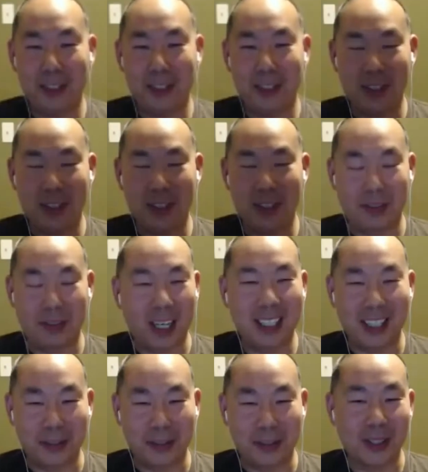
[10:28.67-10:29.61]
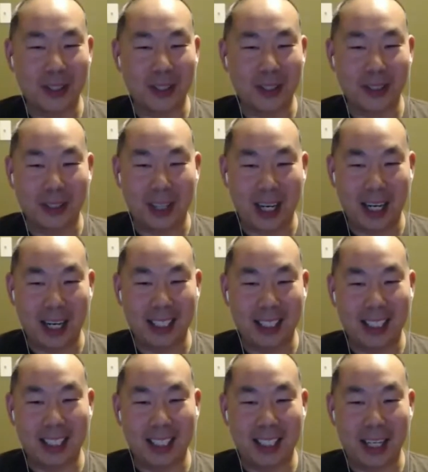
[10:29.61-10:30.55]
of all, I thought it was a little
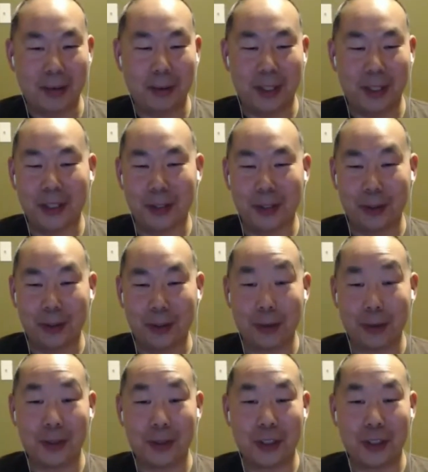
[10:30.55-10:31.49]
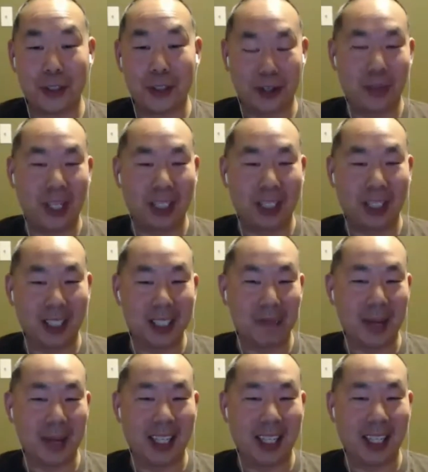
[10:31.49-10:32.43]
odd that they would choose Jeremy
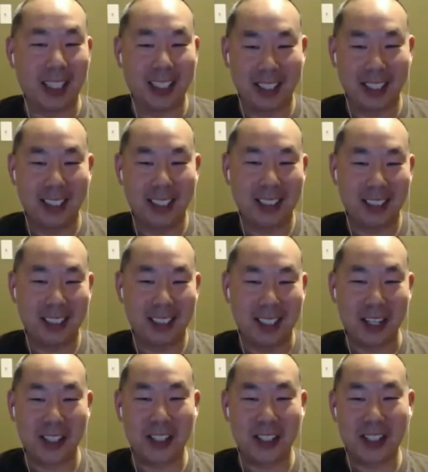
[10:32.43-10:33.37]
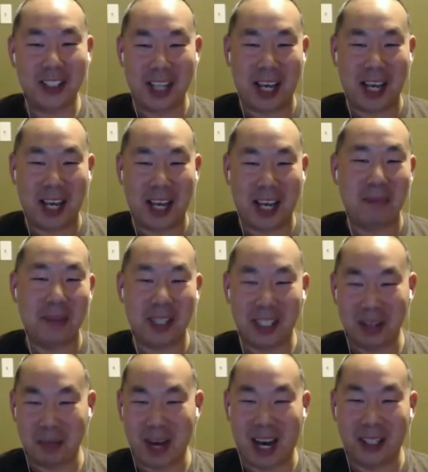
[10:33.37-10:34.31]
Lin to make a statement
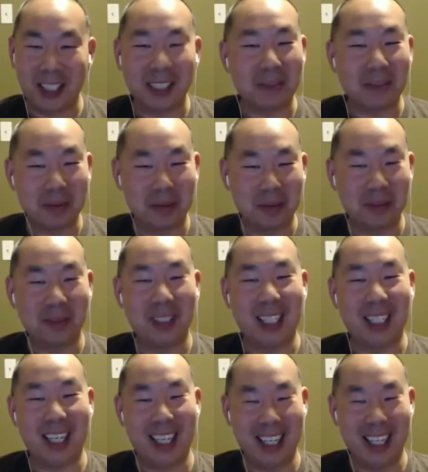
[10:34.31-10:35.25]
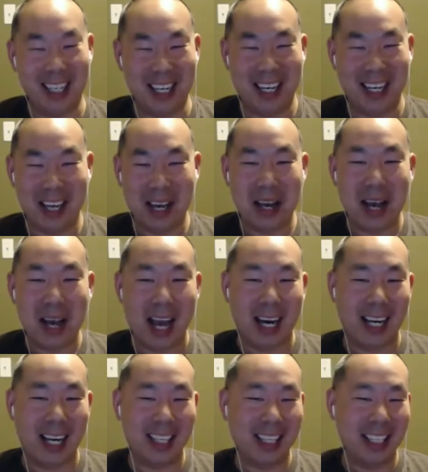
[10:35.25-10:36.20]
about it. And
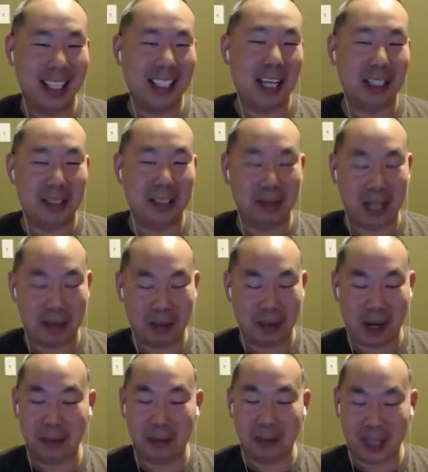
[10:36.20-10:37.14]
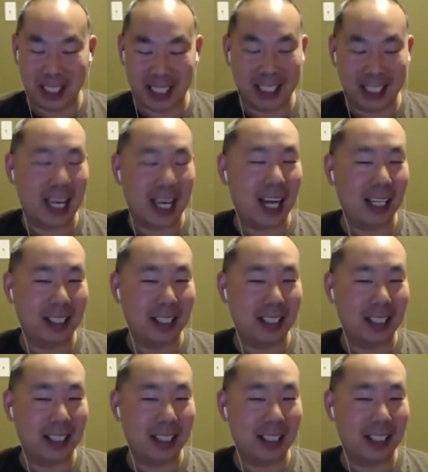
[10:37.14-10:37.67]
I think they probably did that